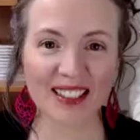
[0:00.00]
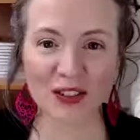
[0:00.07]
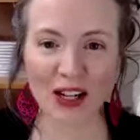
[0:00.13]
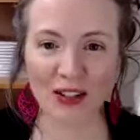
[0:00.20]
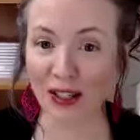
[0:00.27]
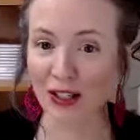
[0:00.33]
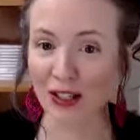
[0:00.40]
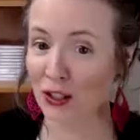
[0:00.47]
are
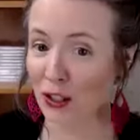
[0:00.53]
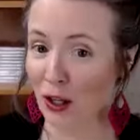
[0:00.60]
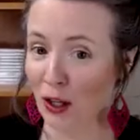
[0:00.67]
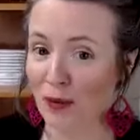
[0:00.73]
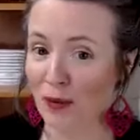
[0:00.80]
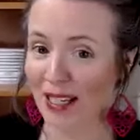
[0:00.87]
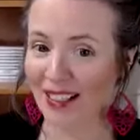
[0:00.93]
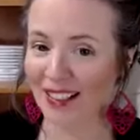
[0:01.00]
you going to
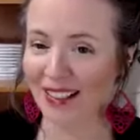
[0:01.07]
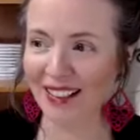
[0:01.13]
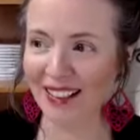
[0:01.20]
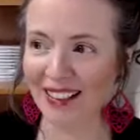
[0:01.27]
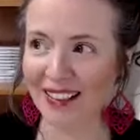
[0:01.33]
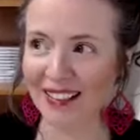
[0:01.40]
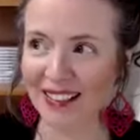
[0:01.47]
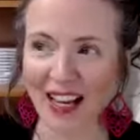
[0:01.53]
show me?
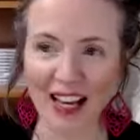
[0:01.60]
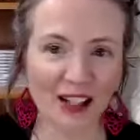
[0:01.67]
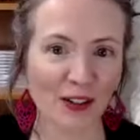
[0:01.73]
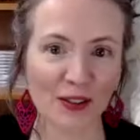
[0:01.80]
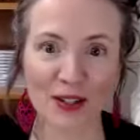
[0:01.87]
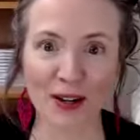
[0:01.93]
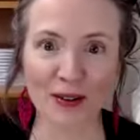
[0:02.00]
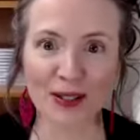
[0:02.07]
Because I
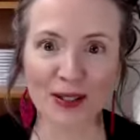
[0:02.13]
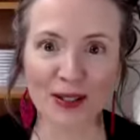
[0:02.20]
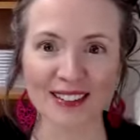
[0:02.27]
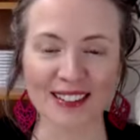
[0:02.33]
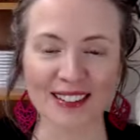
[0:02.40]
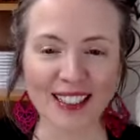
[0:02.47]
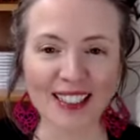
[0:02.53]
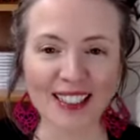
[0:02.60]
don't know what he
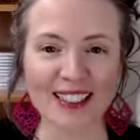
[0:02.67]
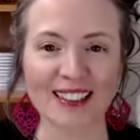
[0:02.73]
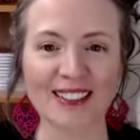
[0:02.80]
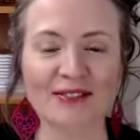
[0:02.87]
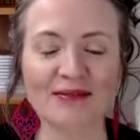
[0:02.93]
looks like.